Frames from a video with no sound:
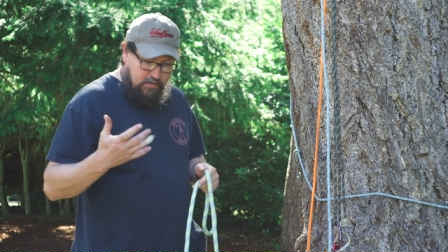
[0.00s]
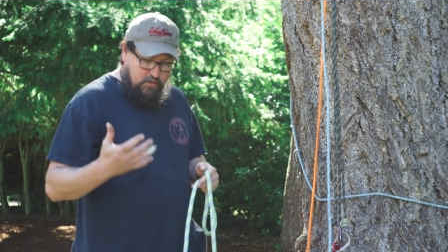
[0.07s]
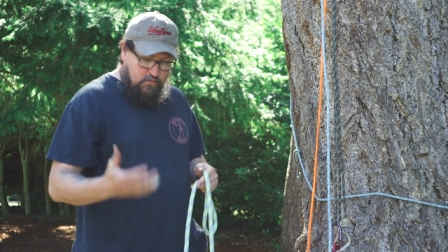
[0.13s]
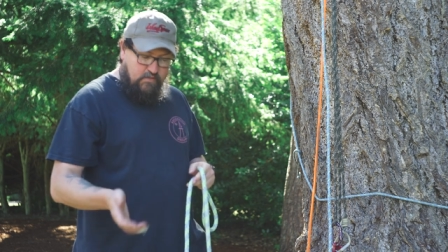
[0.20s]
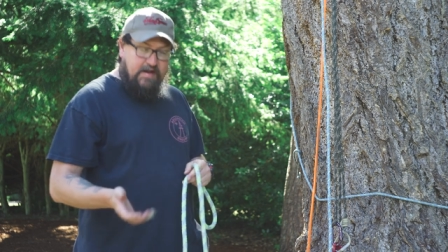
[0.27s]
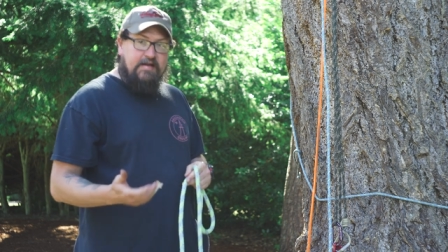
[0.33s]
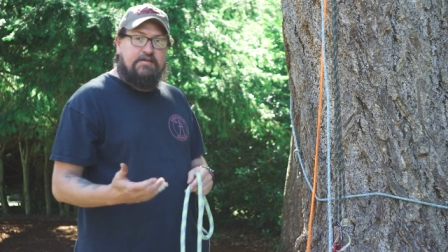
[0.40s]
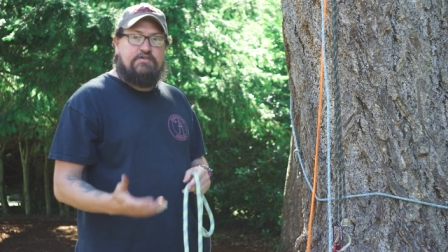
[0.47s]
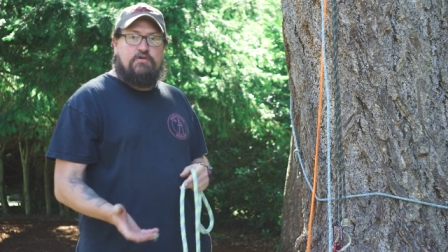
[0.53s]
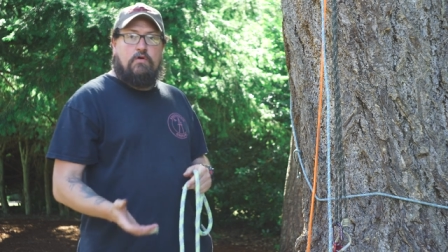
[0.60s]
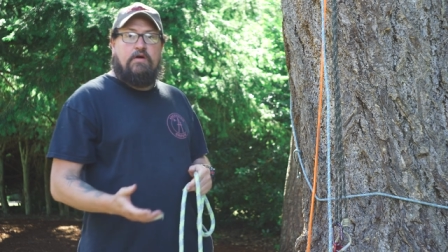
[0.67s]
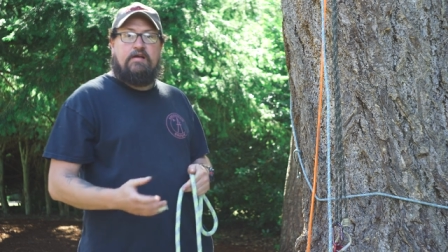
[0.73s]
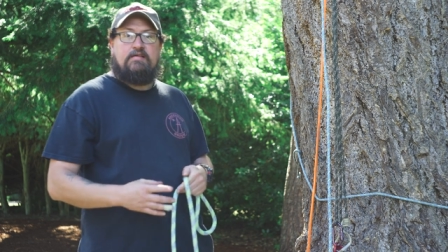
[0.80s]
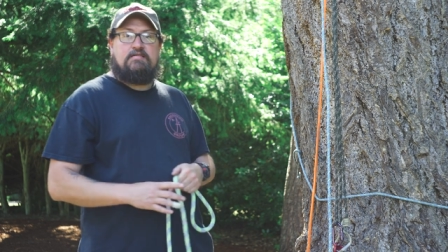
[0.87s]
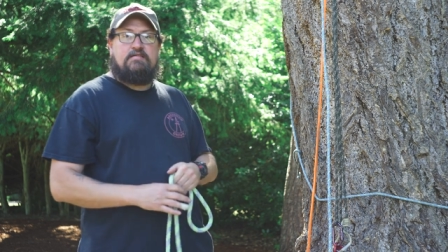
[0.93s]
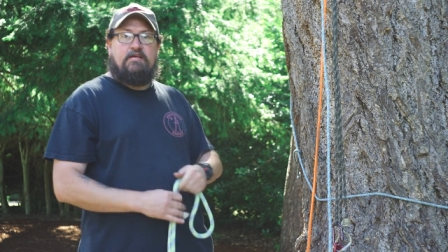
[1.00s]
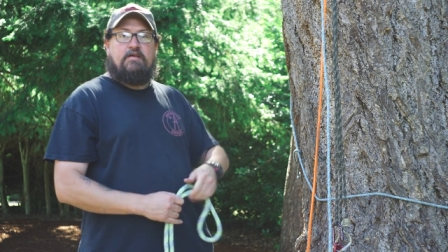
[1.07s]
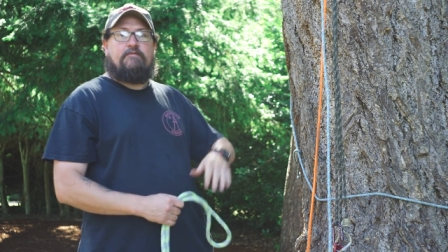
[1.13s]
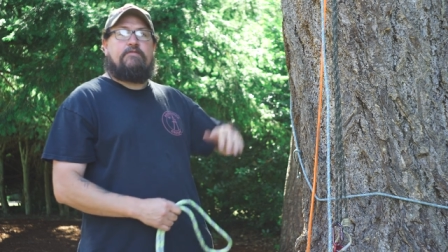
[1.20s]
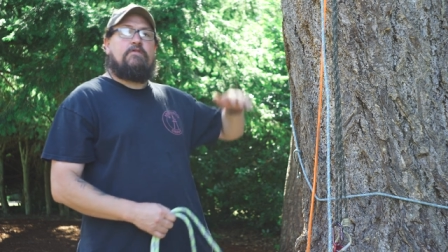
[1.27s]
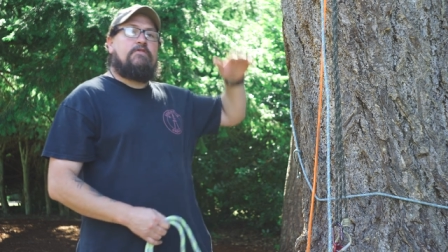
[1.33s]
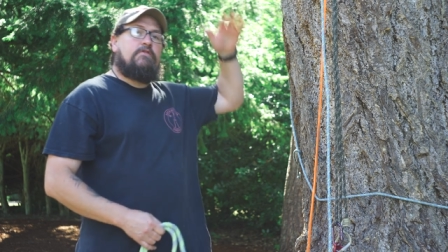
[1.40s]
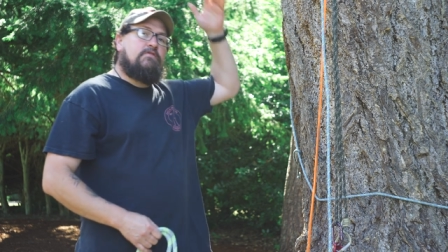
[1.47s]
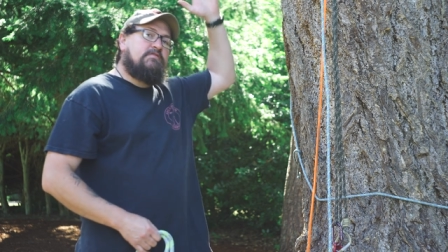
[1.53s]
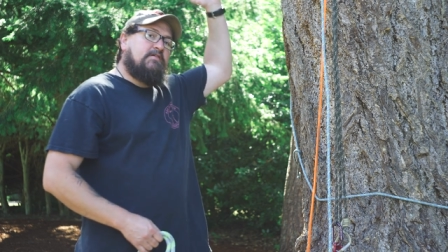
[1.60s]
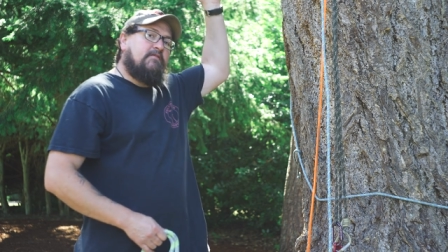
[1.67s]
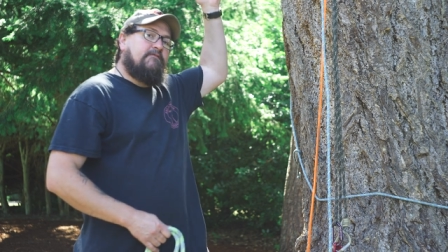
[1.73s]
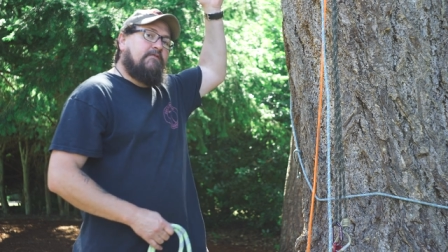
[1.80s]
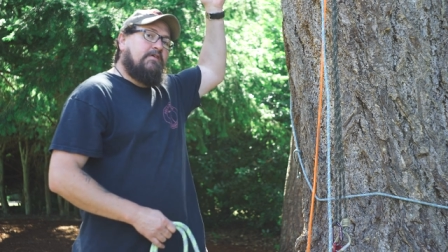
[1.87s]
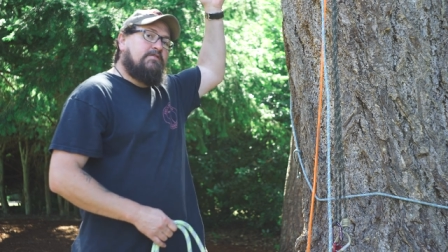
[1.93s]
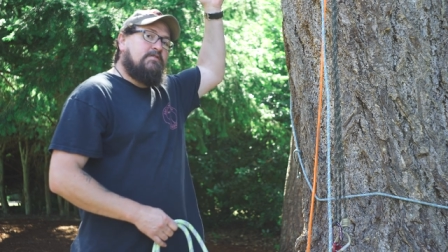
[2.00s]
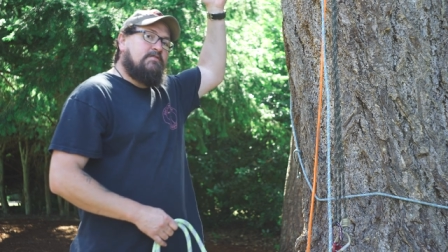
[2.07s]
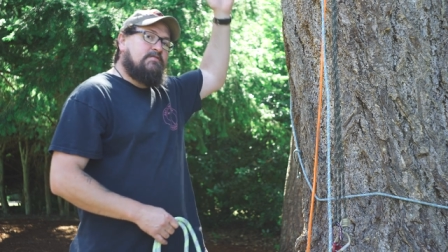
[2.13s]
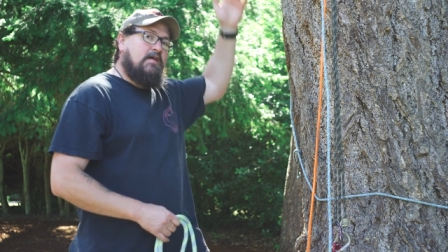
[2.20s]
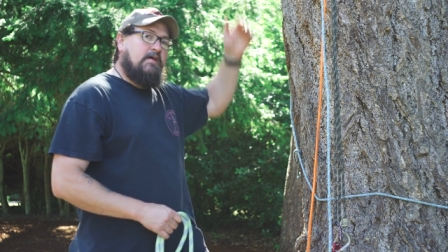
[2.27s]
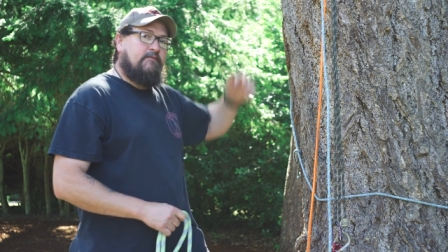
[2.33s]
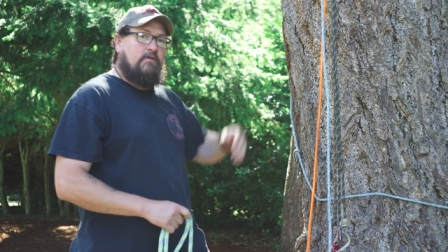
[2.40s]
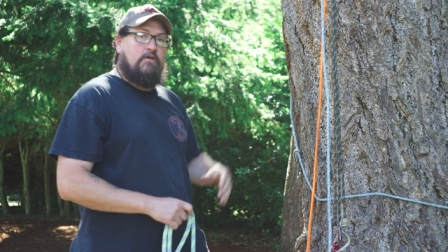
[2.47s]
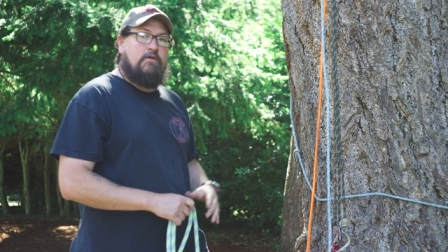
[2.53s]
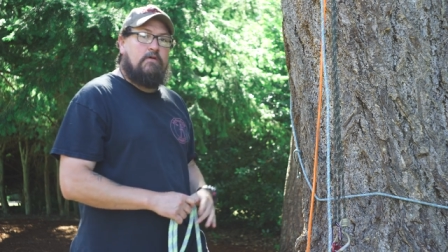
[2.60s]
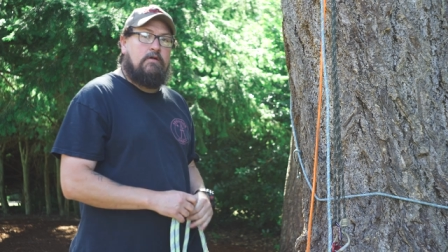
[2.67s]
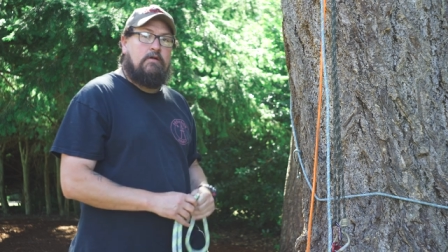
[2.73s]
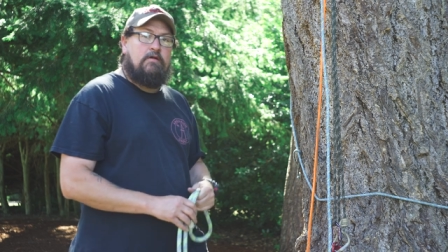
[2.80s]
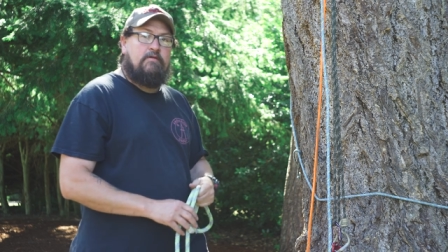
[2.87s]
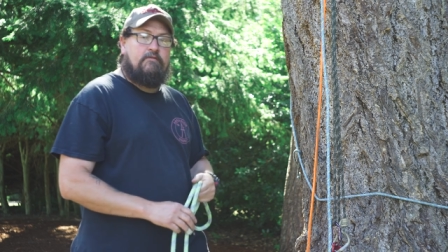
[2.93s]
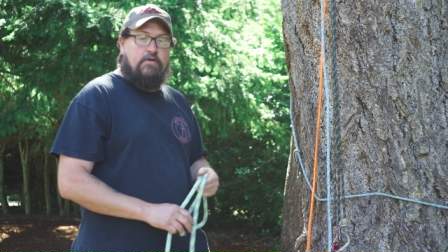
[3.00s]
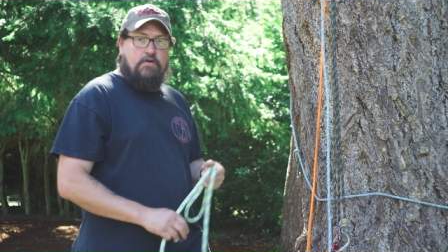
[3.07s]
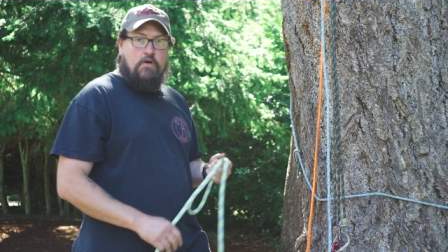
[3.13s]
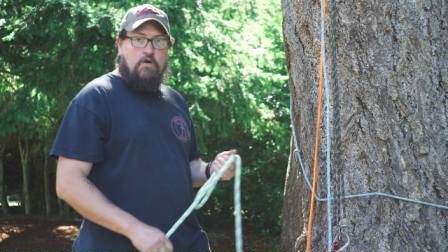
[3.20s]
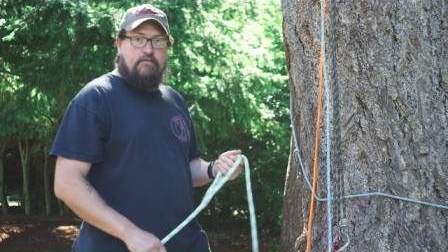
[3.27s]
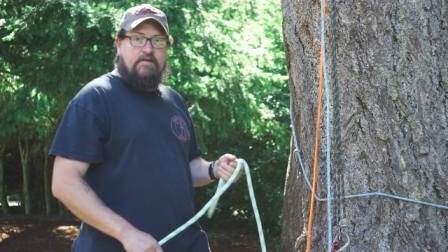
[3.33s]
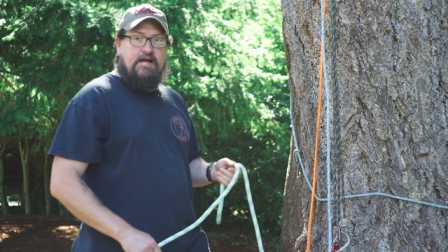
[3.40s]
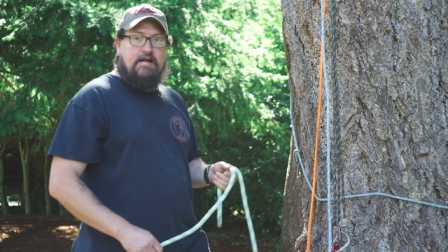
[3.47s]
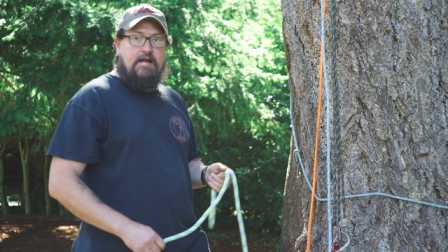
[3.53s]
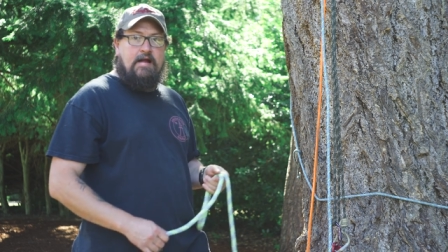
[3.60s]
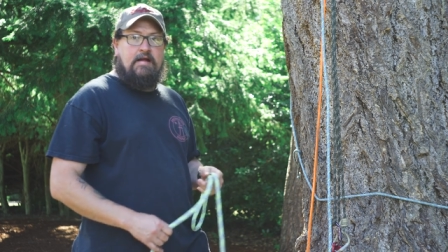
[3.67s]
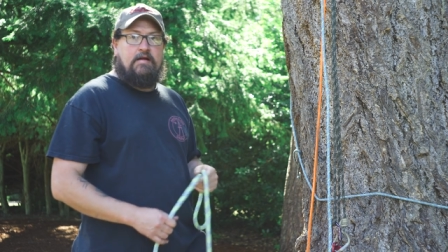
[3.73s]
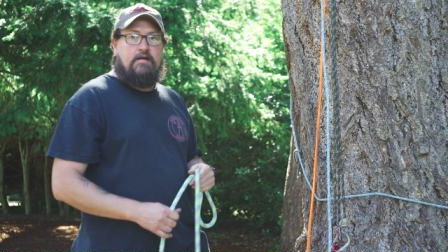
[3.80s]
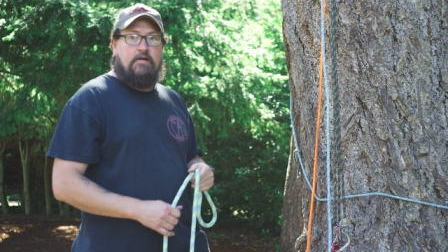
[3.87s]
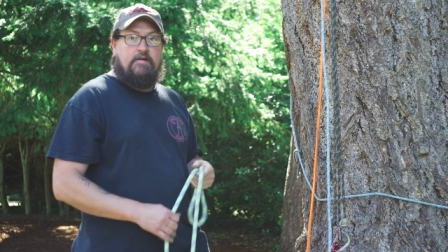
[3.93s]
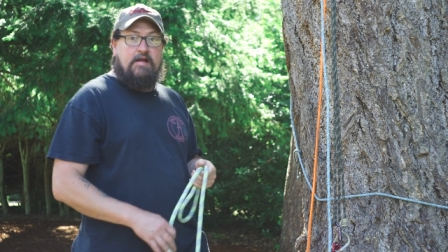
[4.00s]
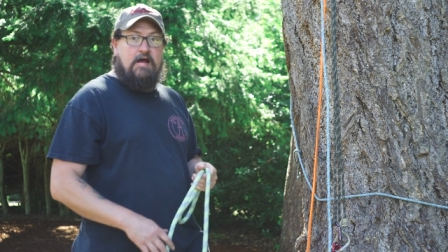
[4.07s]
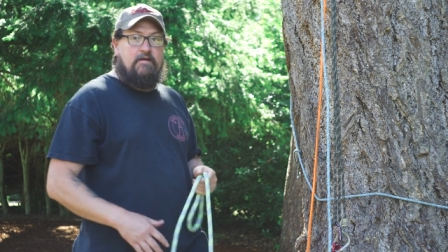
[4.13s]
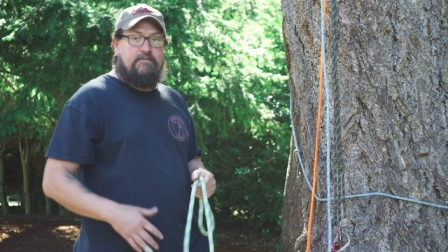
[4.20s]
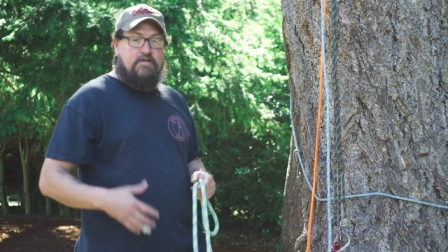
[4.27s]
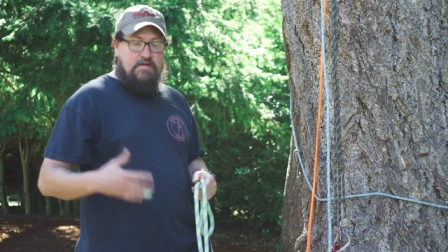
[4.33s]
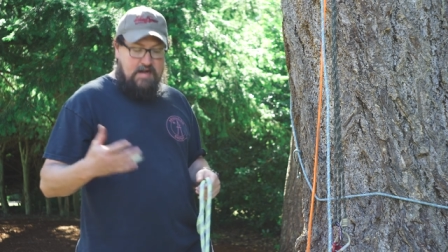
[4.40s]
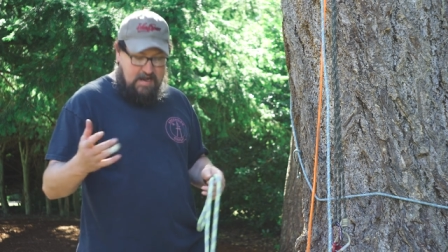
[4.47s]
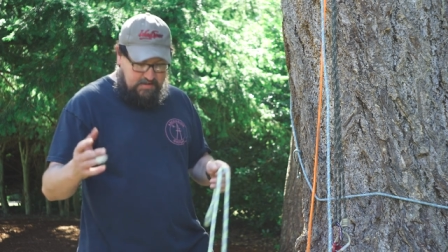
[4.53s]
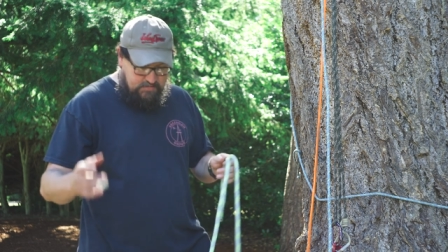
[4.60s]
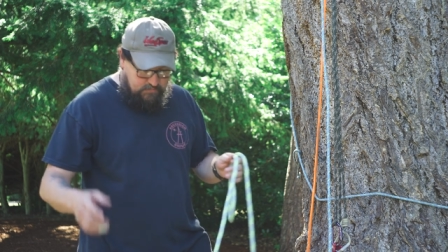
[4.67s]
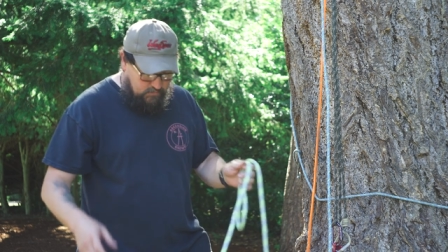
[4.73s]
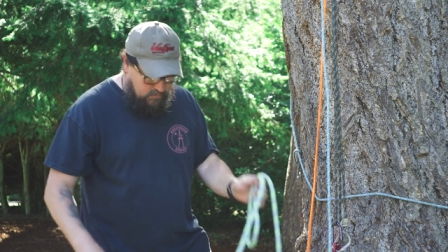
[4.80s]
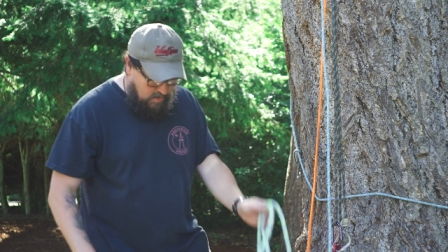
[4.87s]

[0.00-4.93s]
great choice if you're using a friction saver for your overhead anchor. Now, if you're natural